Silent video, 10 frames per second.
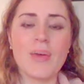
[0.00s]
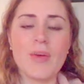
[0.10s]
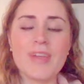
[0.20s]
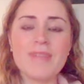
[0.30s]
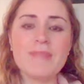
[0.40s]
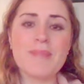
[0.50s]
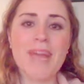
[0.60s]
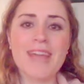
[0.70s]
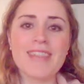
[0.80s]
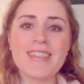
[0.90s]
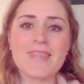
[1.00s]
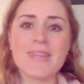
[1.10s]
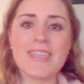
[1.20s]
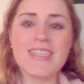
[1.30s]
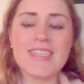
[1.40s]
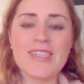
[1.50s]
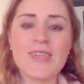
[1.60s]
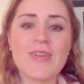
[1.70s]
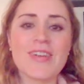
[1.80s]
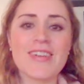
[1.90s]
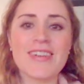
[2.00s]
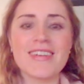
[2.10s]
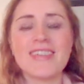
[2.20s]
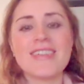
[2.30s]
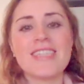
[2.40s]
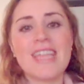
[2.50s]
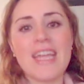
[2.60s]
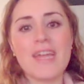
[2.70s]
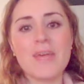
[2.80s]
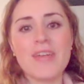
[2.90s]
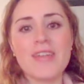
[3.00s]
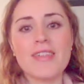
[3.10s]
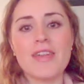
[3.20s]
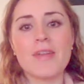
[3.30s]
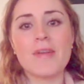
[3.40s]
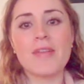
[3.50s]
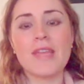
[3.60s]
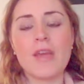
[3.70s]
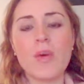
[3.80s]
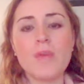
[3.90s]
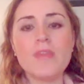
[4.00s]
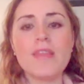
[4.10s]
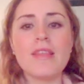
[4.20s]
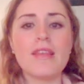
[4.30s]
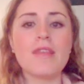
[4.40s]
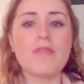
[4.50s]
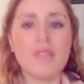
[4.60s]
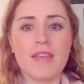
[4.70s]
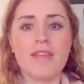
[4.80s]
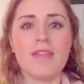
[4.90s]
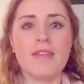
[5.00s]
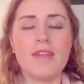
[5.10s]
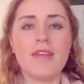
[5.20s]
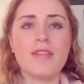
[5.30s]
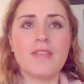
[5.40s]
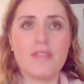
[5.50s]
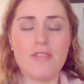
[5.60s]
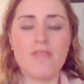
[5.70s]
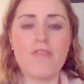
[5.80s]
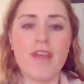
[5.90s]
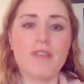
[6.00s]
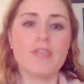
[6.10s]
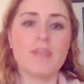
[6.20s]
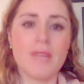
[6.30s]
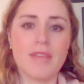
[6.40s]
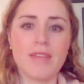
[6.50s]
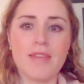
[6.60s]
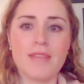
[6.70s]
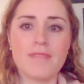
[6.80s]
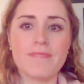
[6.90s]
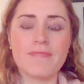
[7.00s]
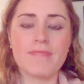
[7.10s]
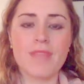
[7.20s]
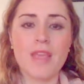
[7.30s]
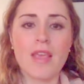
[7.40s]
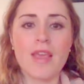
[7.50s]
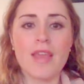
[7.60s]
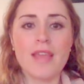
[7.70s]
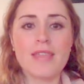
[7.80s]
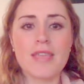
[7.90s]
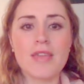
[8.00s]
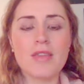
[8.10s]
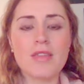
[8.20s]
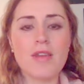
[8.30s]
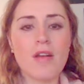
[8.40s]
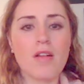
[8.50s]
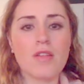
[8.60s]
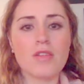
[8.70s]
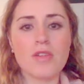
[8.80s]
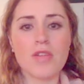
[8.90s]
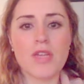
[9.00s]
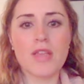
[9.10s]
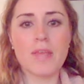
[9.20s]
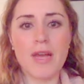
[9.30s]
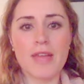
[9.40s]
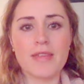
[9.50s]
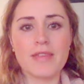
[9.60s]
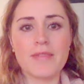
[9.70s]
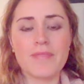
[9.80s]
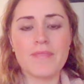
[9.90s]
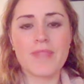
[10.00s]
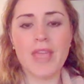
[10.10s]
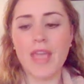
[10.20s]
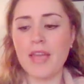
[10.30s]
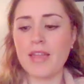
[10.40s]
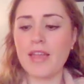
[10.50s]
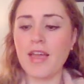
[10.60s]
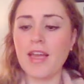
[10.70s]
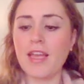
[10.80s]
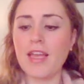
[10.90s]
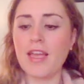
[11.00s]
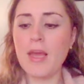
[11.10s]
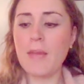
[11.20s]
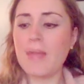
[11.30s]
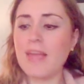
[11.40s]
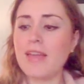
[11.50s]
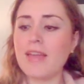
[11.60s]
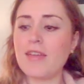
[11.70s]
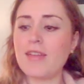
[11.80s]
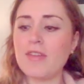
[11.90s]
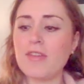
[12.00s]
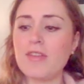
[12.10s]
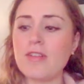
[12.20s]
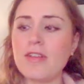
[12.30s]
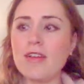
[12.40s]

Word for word: Welcome back to the Meditation Corner. Today we're going to talk about the only thing you need to know how to meditate. That skill is called turning the mind. And I made a little